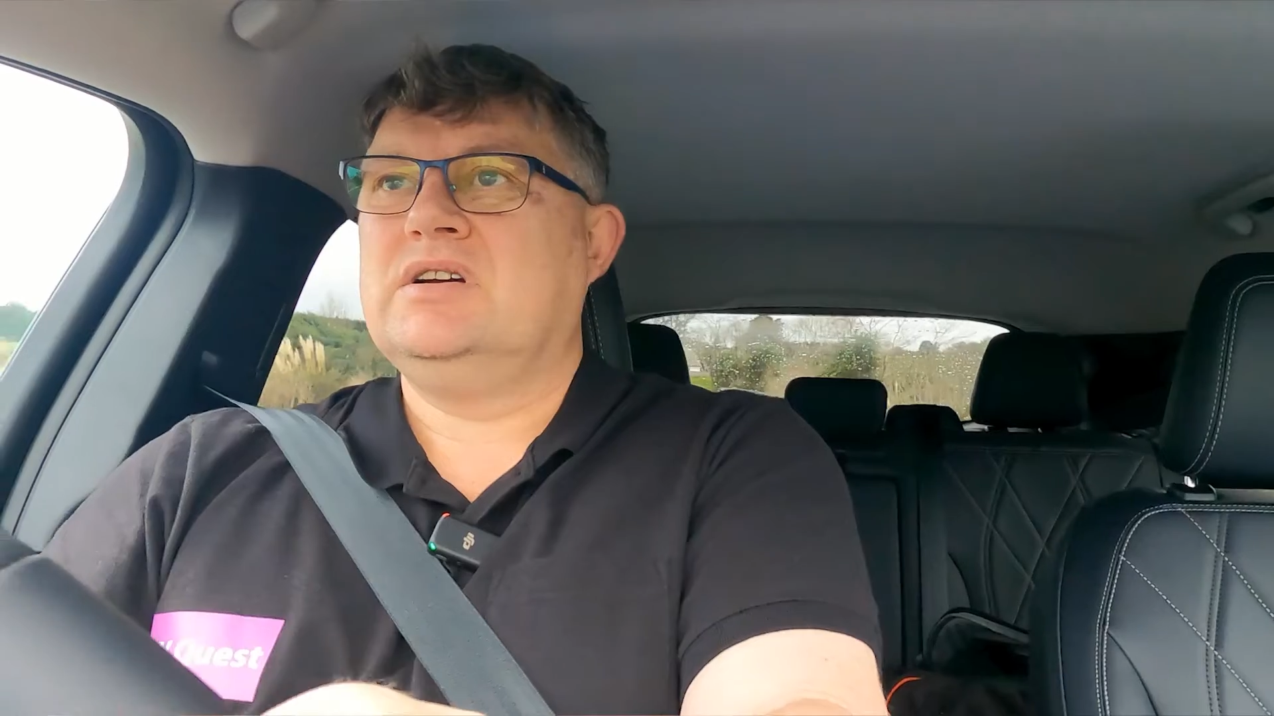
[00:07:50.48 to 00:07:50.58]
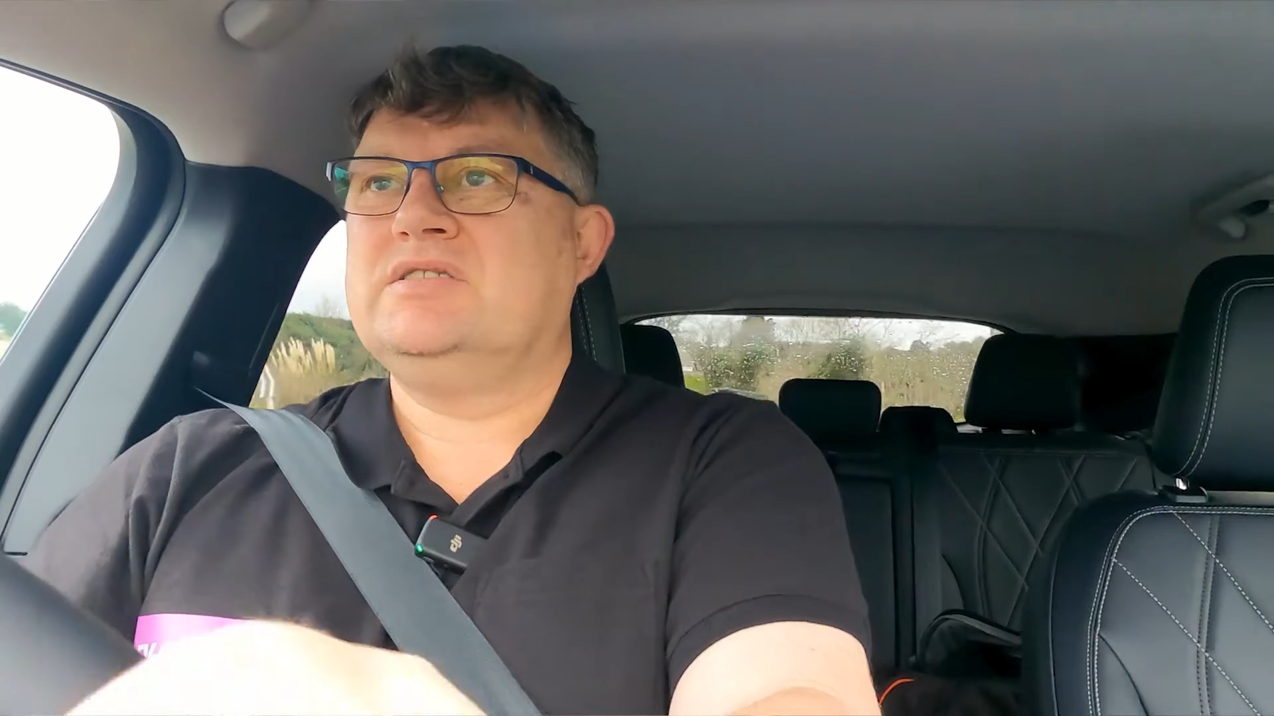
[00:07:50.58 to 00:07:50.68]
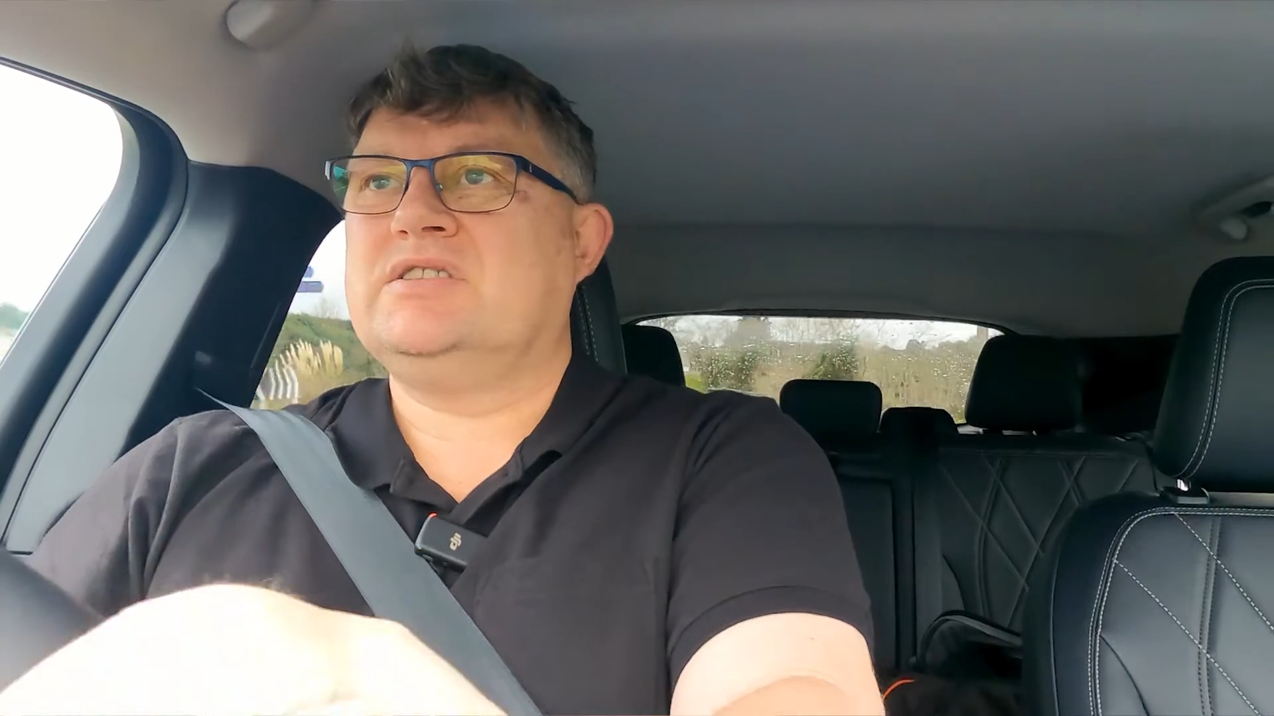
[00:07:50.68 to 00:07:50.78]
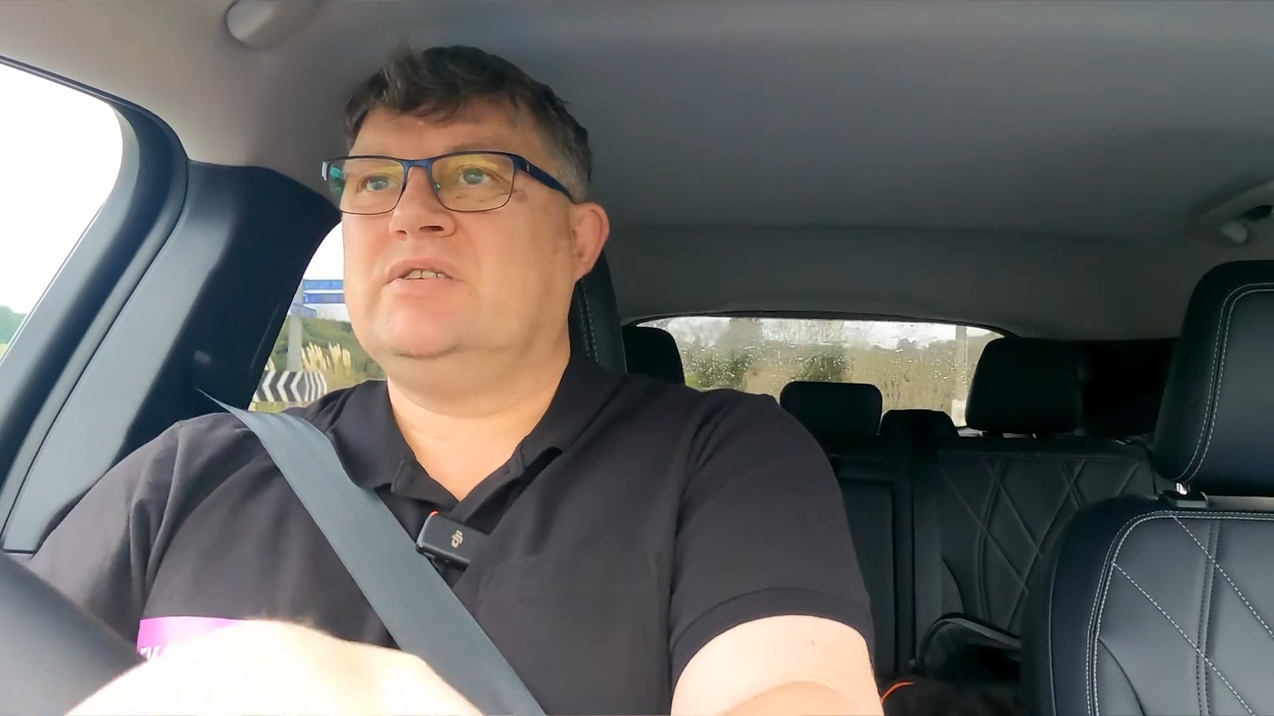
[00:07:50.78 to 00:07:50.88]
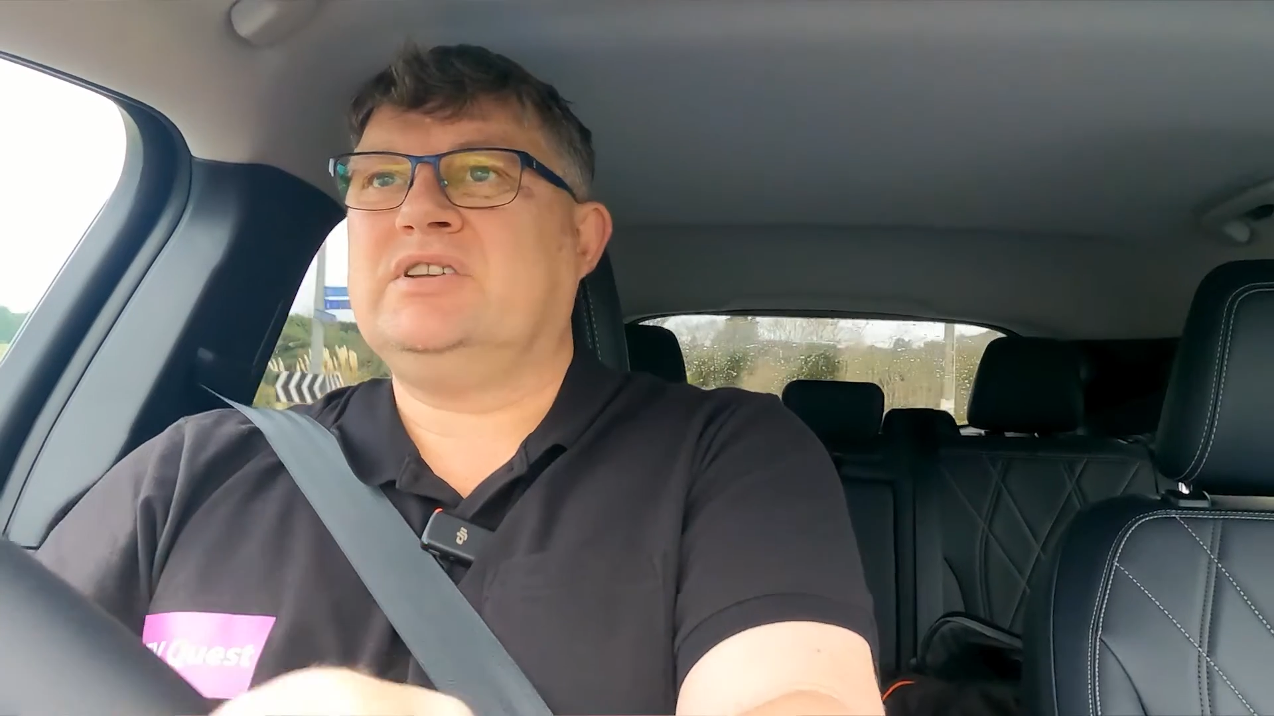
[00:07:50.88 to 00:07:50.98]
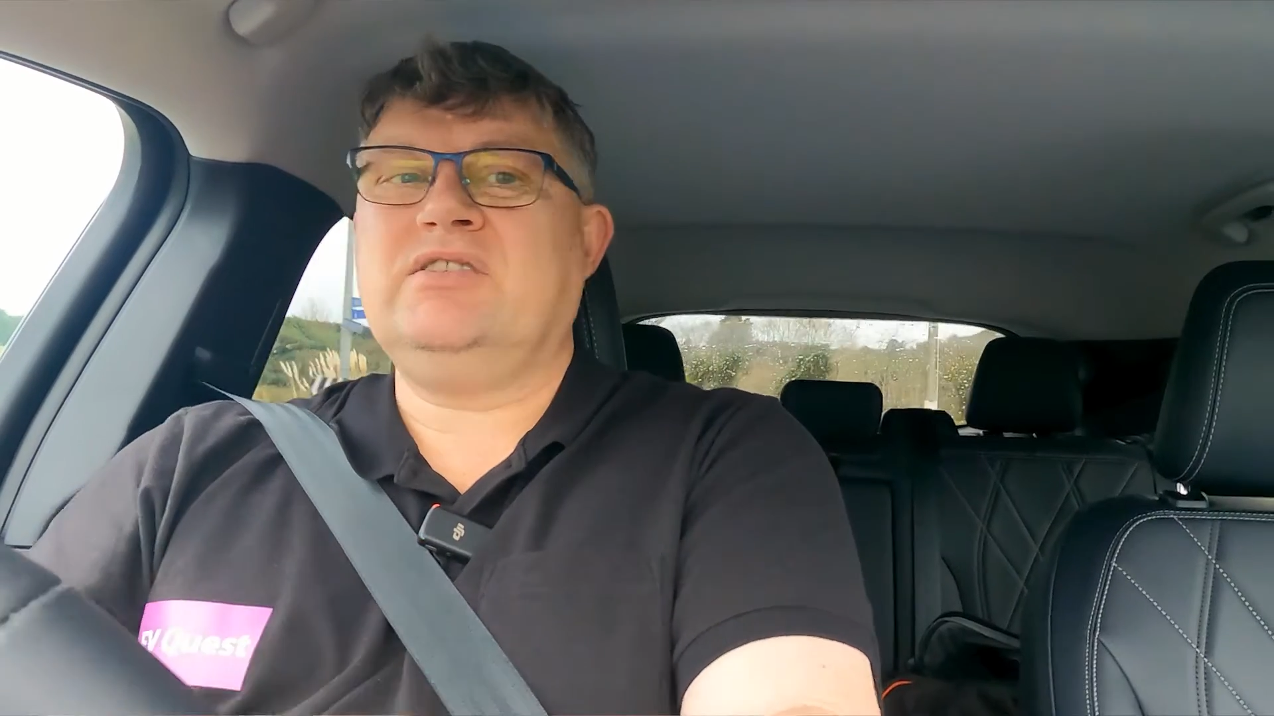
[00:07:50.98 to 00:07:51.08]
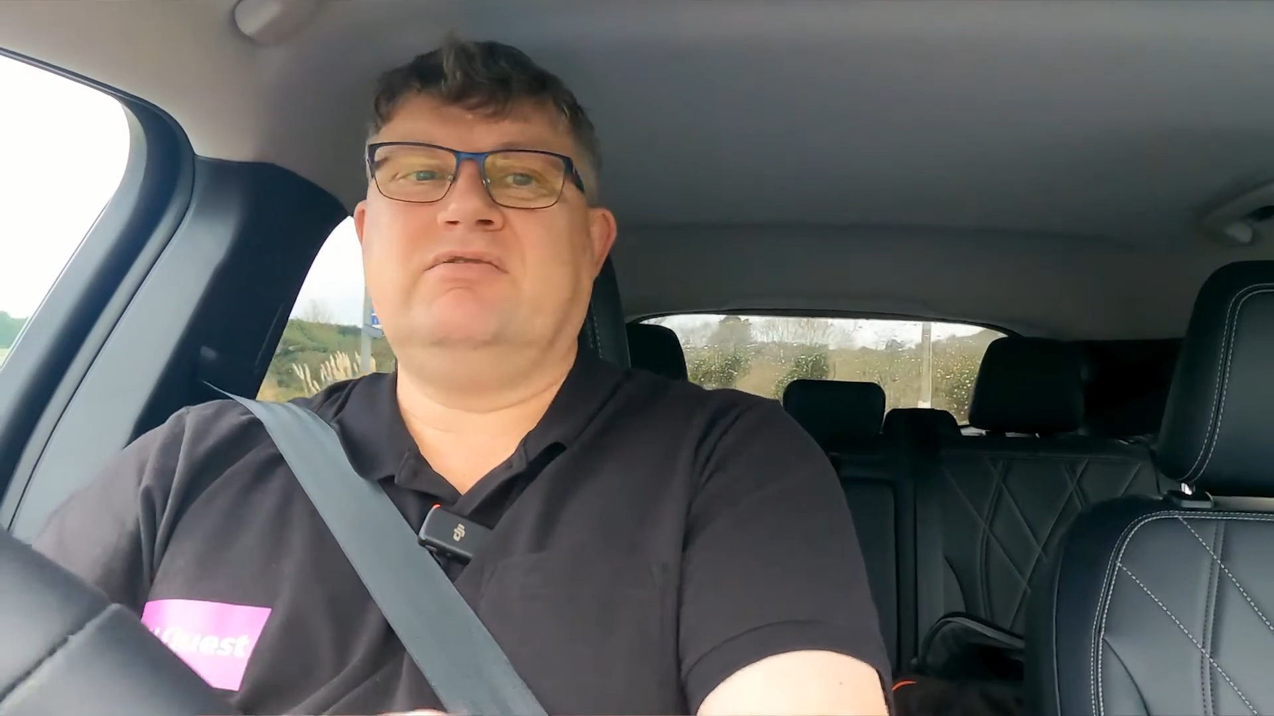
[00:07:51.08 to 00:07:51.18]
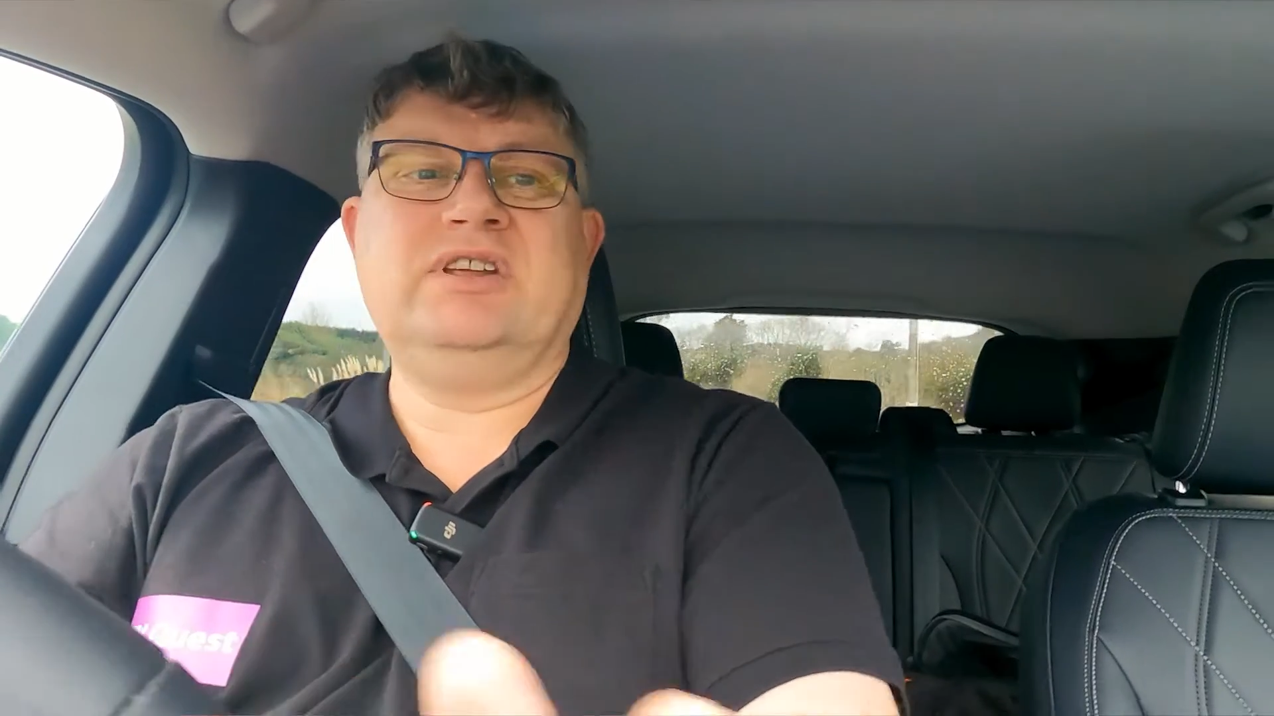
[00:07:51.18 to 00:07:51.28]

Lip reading: So I don't